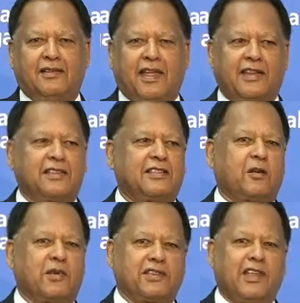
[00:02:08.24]
That is the
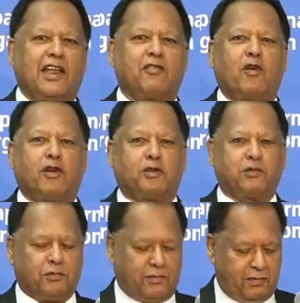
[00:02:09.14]
question I want
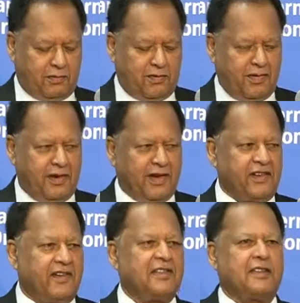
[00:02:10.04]
to
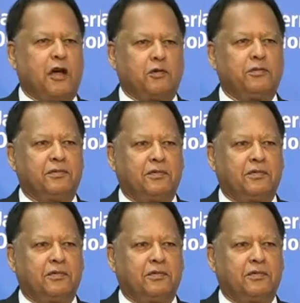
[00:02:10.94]
address now